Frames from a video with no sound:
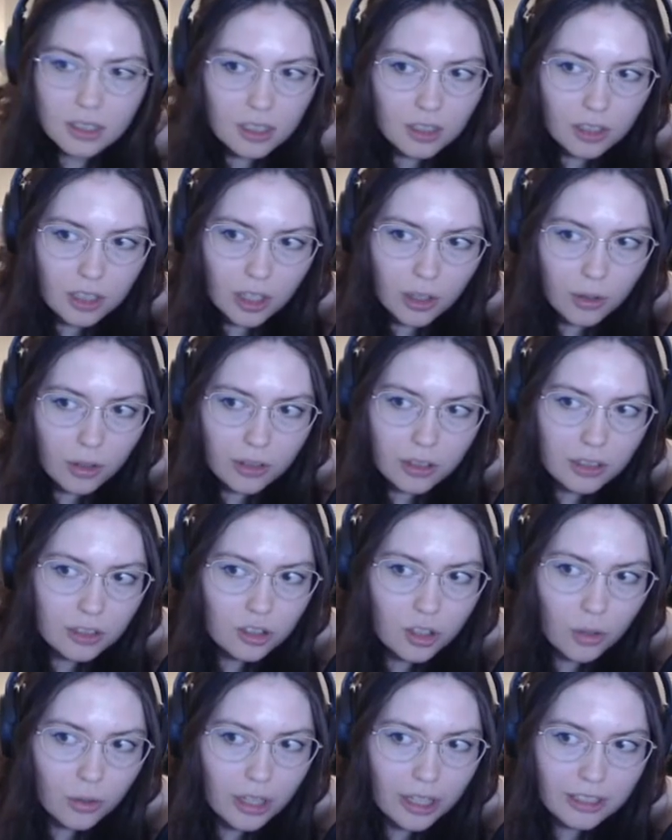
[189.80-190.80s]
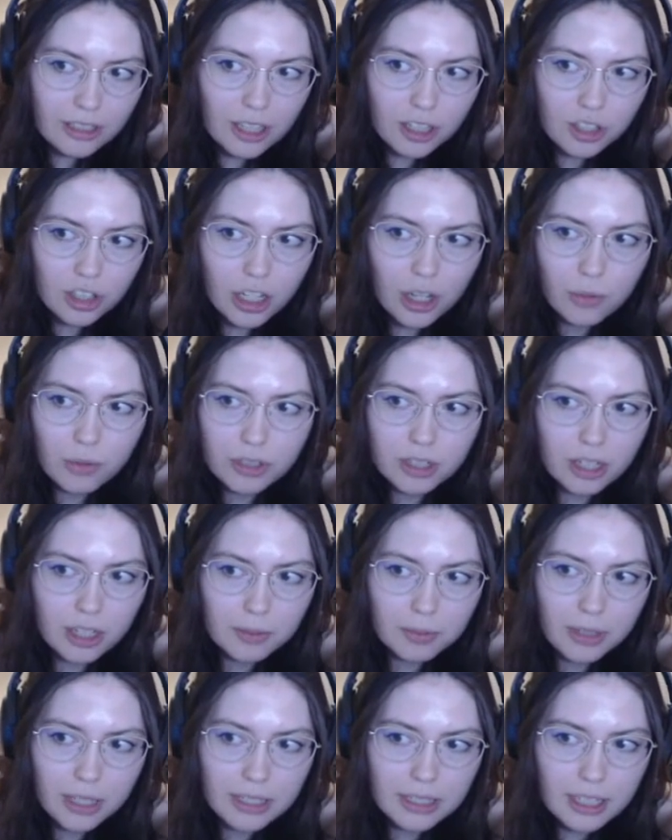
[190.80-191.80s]
he showed the intention he was going to
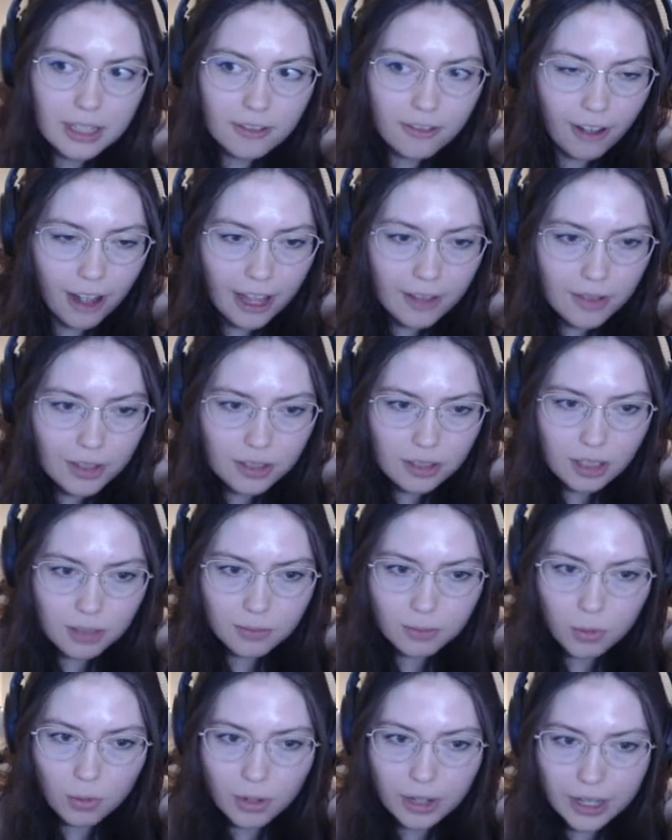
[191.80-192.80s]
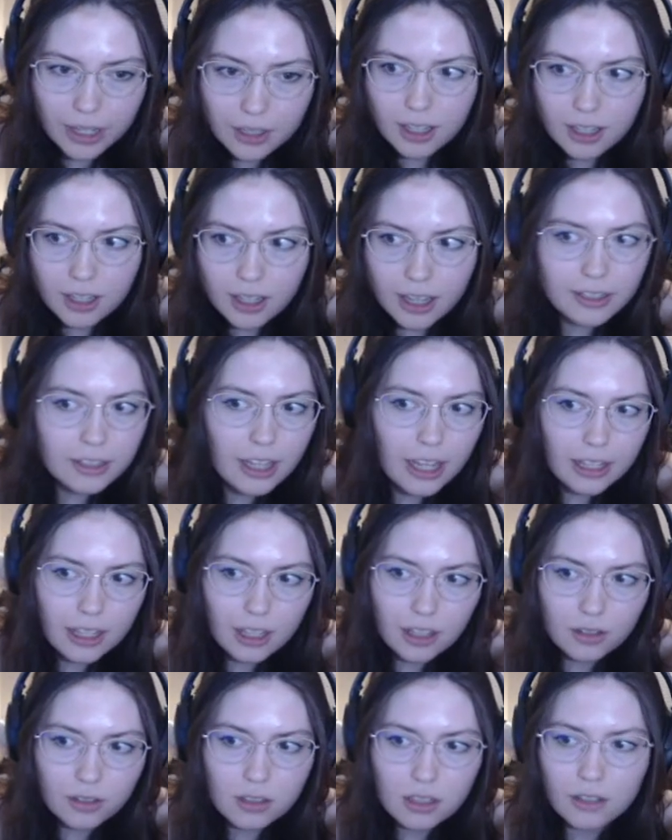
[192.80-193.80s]
play d5 at some point and
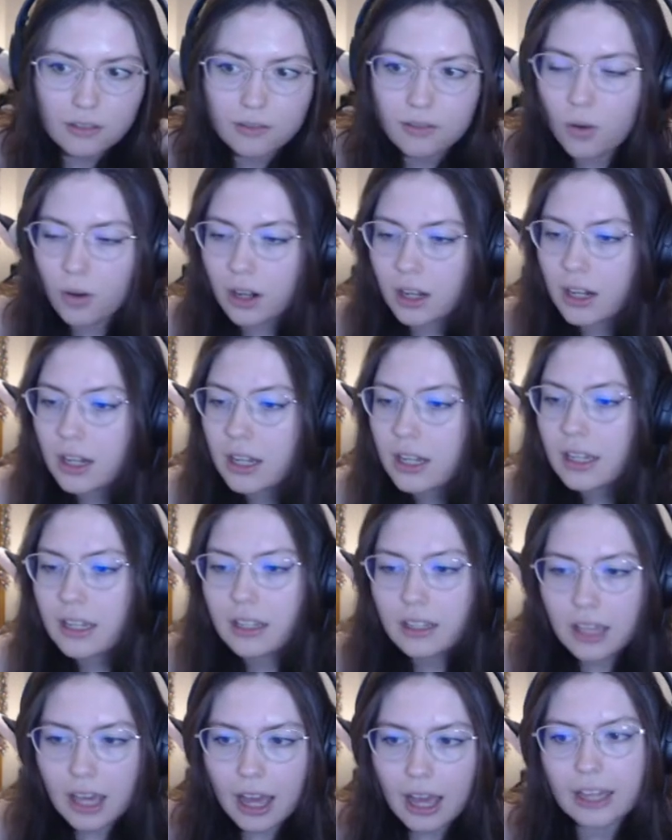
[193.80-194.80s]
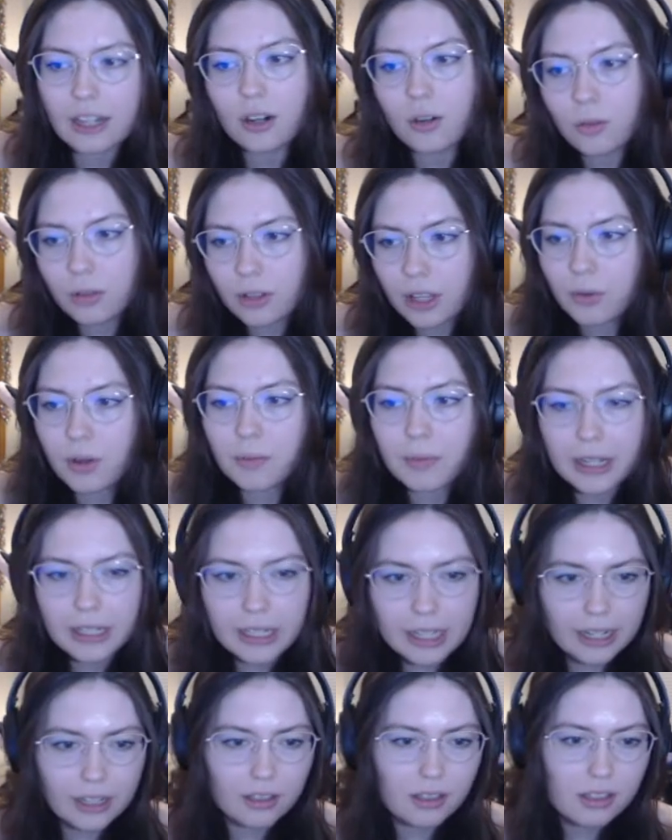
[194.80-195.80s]
taking on c4. Yeah, I don't really want my
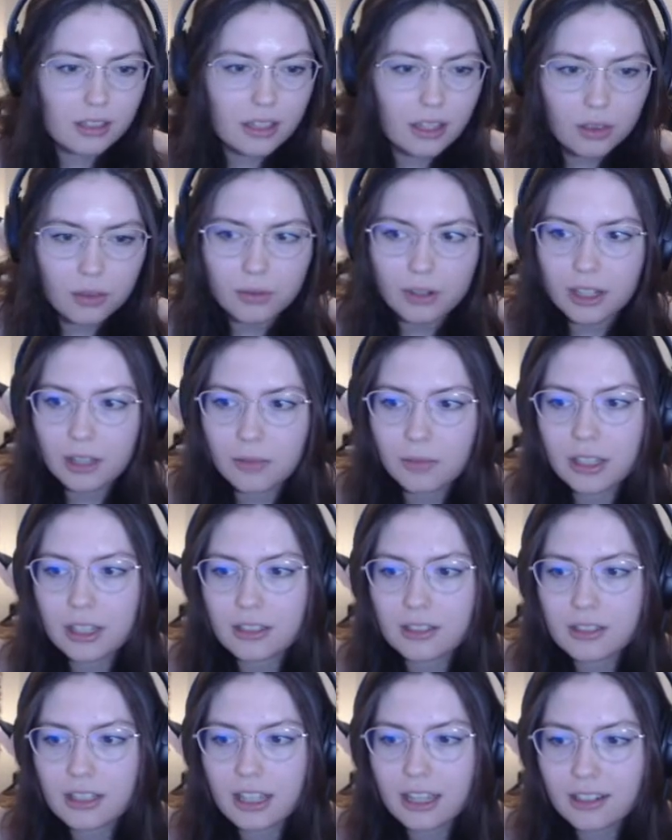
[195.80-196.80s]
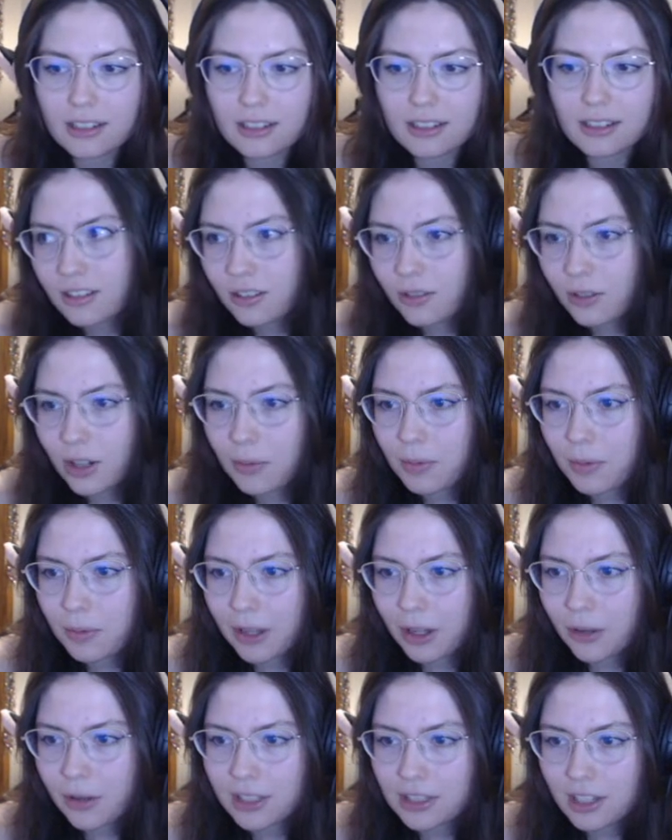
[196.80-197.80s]
knight on c3, because then when I put my
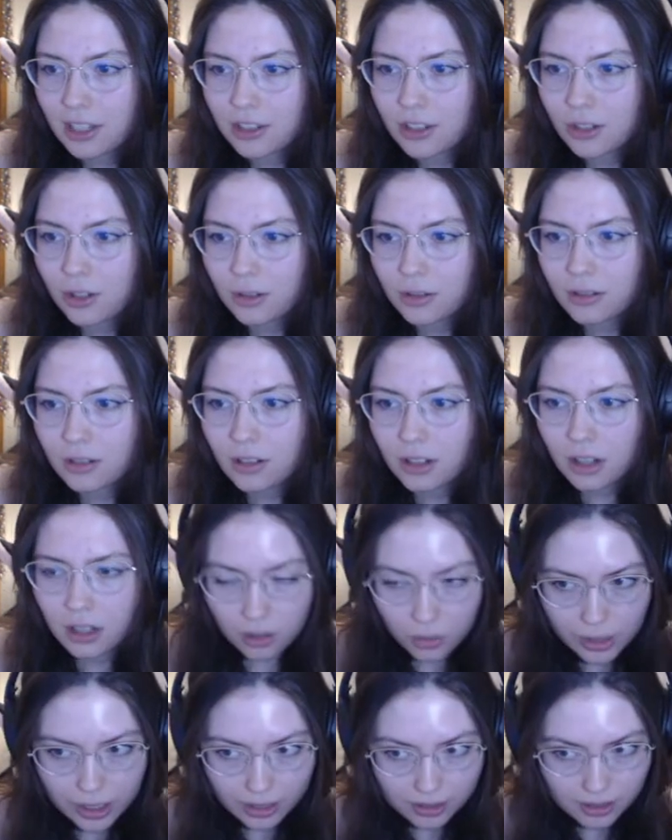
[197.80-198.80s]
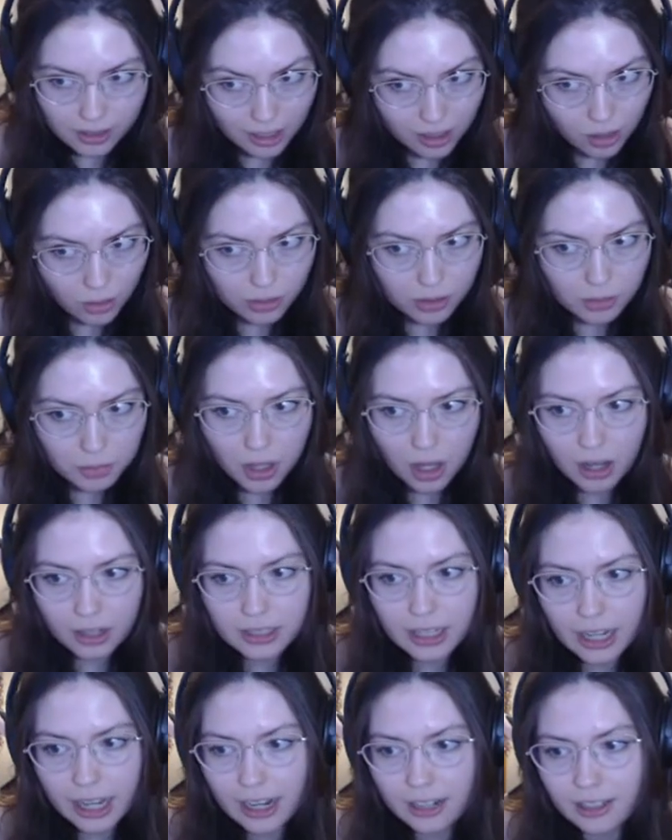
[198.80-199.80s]
queen on c2, it's
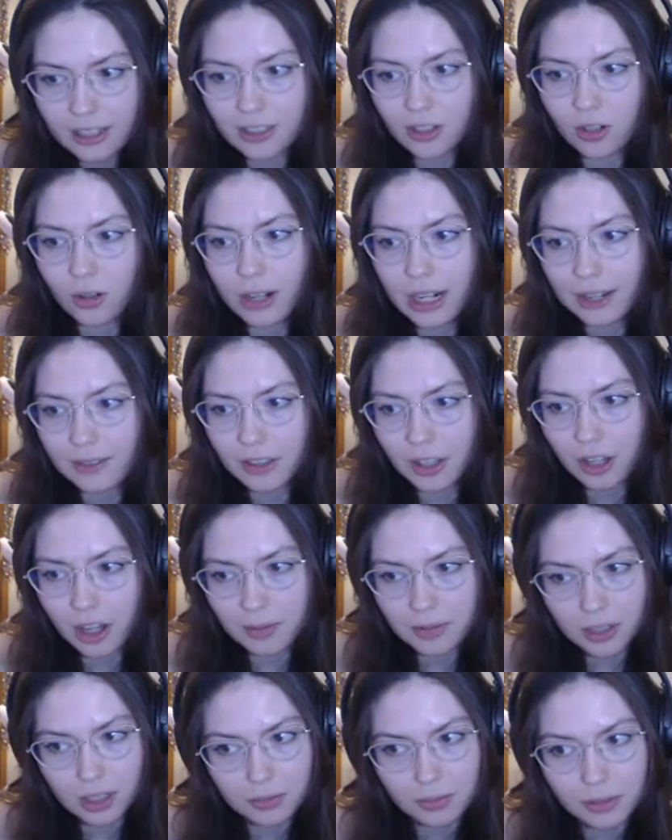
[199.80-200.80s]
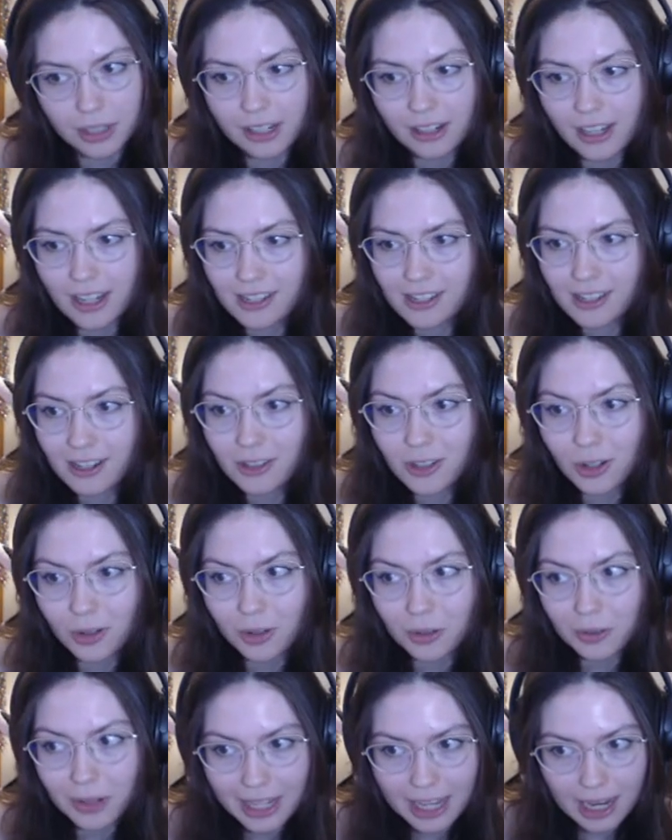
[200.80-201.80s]
blocked, and I don't have the option to play knight d2
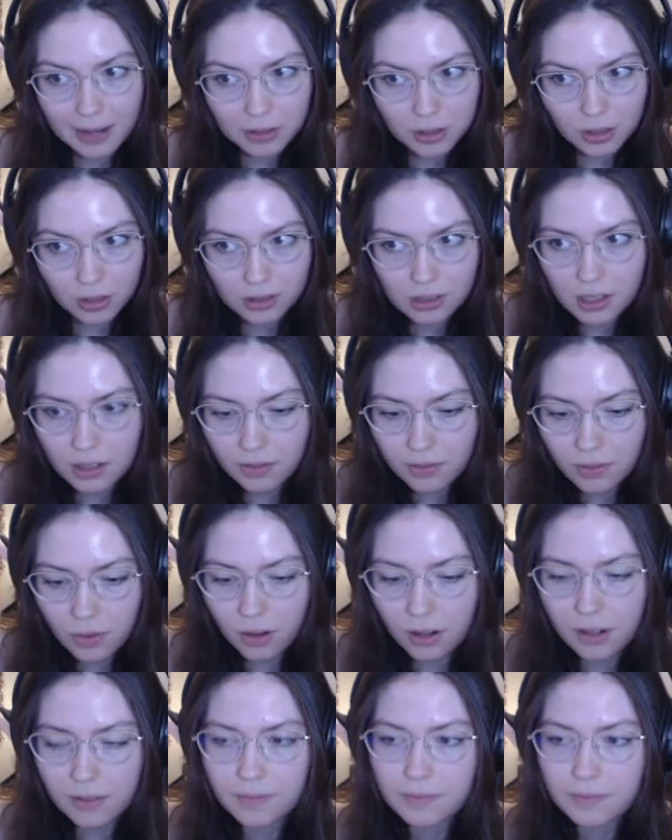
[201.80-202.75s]
and recapture on c4.